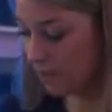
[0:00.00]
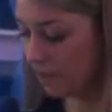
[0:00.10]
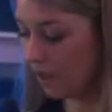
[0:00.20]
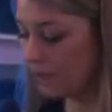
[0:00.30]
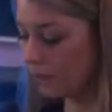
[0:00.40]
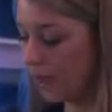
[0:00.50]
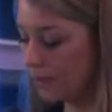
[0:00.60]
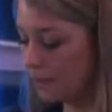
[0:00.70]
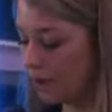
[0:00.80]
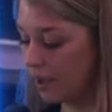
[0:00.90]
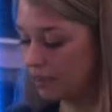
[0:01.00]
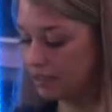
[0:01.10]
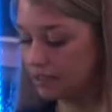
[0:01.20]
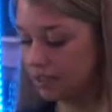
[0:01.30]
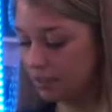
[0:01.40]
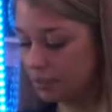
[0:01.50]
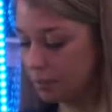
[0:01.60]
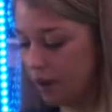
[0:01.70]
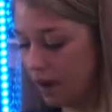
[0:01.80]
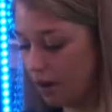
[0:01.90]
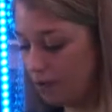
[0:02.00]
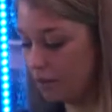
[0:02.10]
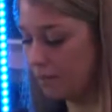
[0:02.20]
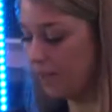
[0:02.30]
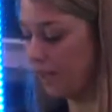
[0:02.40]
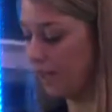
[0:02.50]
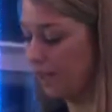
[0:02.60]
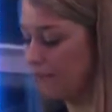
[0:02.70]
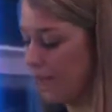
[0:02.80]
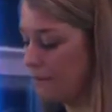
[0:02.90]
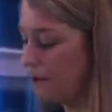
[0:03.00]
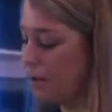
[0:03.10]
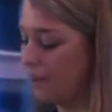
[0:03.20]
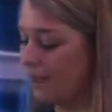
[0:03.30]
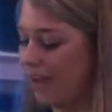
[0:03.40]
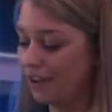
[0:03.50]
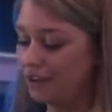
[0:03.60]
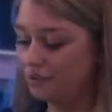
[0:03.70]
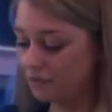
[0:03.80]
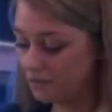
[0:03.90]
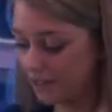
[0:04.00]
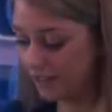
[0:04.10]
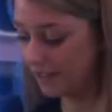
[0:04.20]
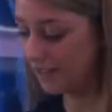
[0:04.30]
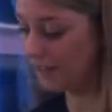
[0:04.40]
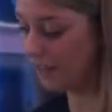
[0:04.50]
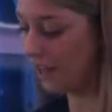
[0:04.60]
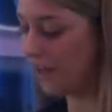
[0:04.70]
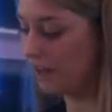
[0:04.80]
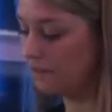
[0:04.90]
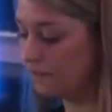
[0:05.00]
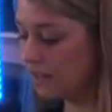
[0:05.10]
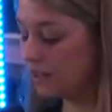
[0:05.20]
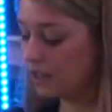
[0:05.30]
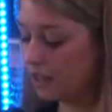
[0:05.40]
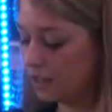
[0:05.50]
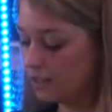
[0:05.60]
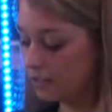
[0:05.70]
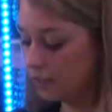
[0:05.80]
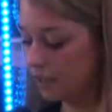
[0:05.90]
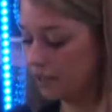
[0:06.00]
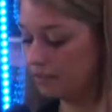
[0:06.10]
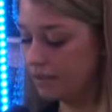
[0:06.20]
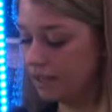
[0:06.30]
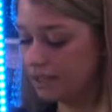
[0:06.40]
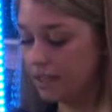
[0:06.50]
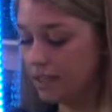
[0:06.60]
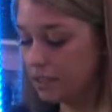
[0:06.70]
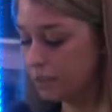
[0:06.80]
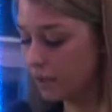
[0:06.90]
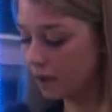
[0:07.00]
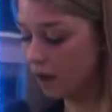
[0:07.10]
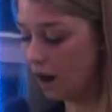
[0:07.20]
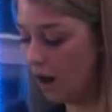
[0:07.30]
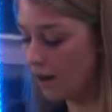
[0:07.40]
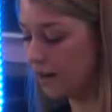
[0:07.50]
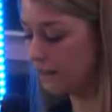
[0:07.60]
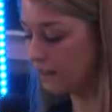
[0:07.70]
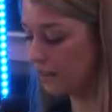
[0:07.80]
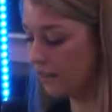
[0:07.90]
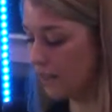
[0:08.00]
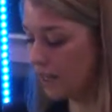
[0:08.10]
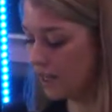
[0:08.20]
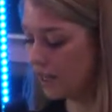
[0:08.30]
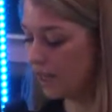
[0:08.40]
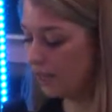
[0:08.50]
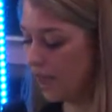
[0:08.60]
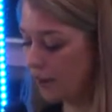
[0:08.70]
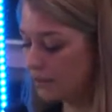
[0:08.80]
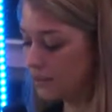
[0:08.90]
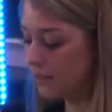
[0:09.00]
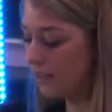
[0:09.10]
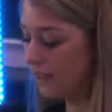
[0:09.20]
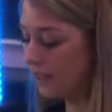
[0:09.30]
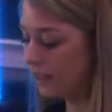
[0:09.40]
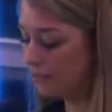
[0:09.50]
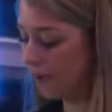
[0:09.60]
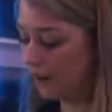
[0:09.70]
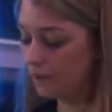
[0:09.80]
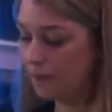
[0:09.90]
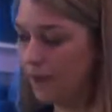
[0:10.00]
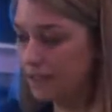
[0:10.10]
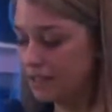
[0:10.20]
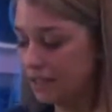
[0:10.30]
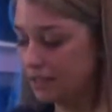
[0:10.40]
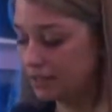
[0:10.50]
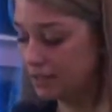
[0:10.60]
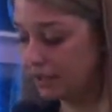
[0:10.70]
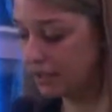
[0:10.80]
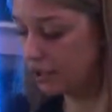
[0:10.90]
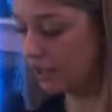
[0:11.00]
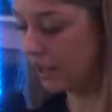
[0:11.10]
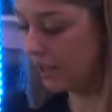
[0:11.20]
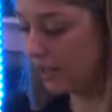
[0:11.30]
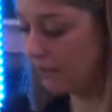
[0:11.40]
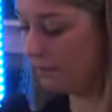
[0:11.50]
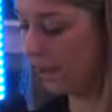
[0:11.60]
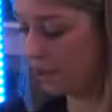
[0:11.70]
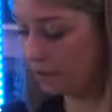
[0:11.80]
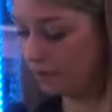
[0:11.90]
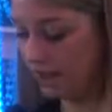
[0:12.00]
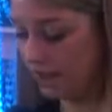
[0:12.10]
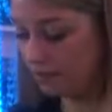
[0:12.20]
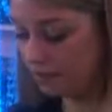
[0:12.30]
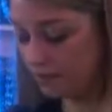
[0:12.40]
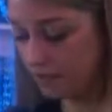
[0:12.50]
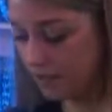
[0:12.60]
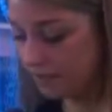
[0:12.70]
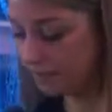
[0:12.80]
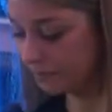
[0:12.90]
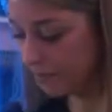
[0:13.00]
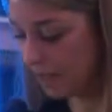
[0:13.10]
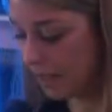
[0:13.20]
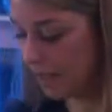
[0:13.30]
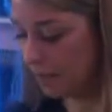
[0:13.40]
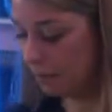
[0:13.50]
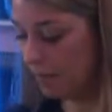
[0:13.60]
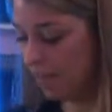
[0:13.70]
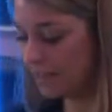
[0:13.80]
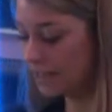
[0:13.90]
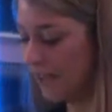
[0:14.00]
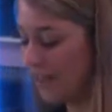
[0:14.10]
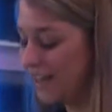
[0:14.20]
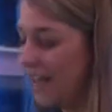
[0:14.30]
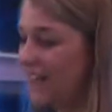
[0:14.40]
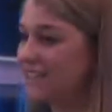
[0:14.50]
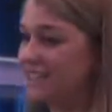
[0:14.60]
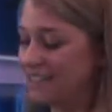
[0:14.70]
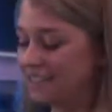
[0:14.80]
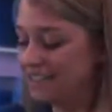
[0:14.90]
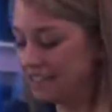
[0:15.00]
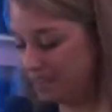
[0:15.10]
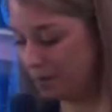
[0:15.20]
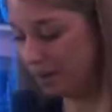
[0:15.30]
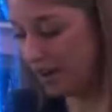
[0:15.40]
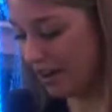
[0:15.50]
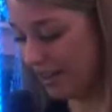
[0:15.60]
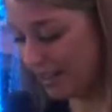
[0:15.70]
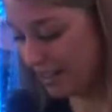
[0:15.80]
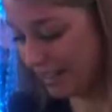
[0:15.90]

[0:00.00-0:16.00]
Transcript: A friend prayed the sinner's prayer over me, and in that moment, I could feel his love, his forgiveness, and his pure heart. And that was the beginning of my repentance and the shedding of my old life. My anxiety has since disappeared.